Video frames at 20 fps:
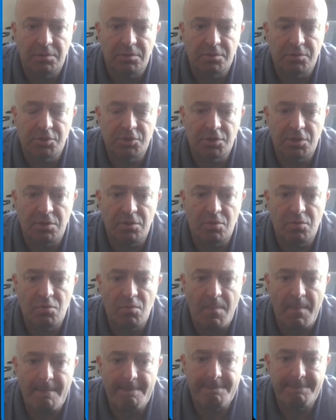
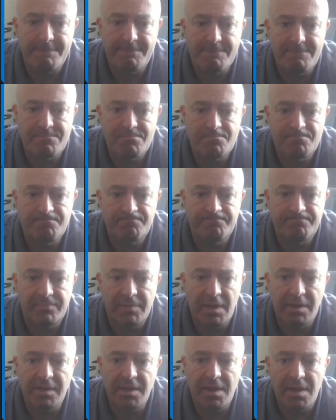So
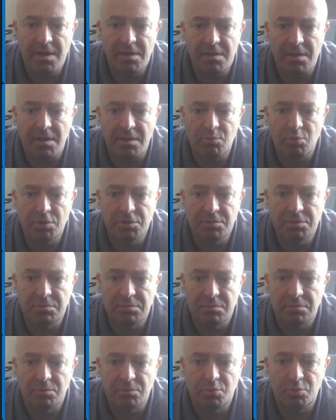again, I would
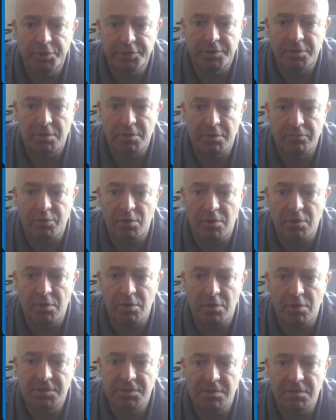return
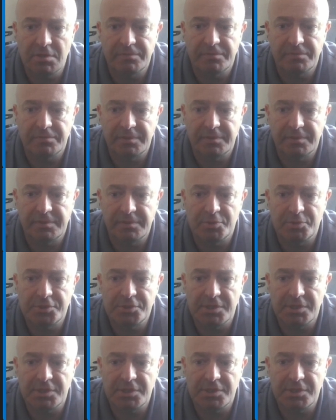false if number
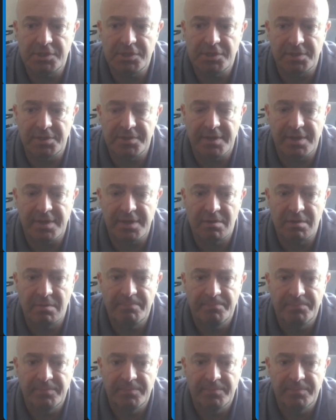6 is already there.